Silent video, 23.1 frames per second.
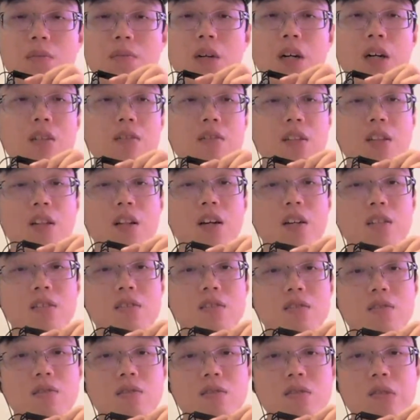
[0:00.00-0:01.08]
But I'm
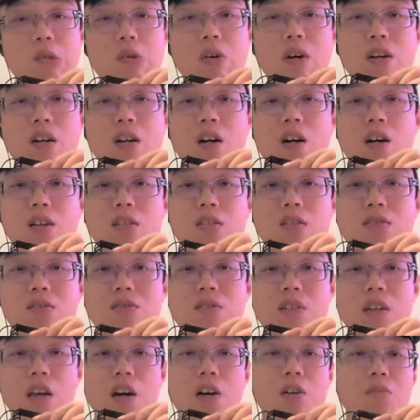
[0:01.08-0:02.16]
glad Guang Gao
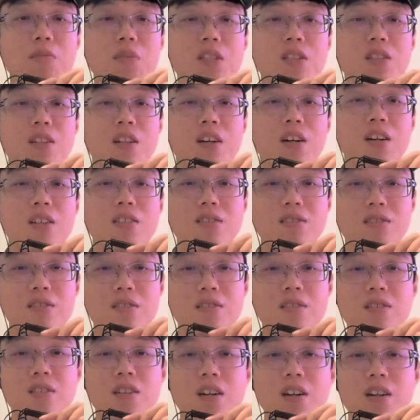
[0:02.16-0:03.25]
helped me a lot.
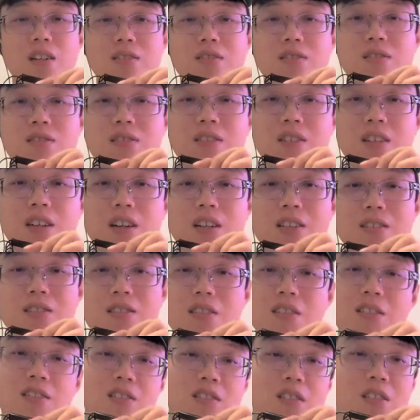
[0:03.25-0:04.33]
That
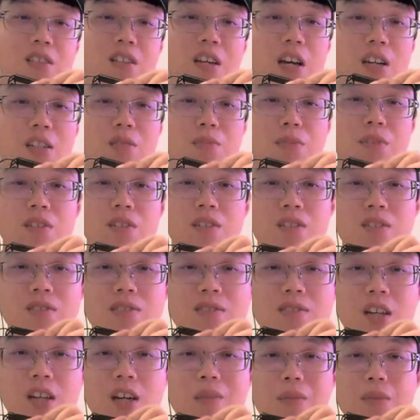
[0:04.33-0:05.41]
he's an expert
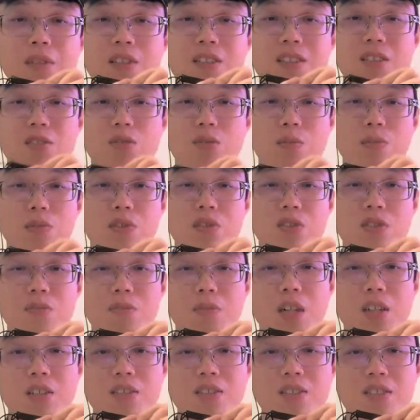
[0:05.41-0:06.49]
in diameter distribution
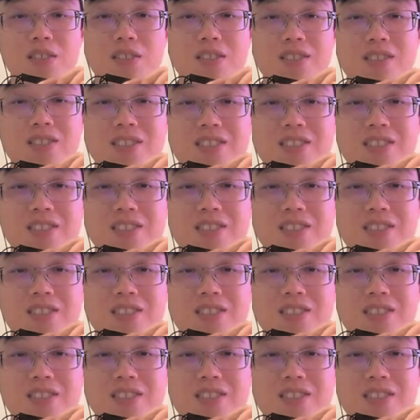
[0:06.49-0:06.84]
modeling.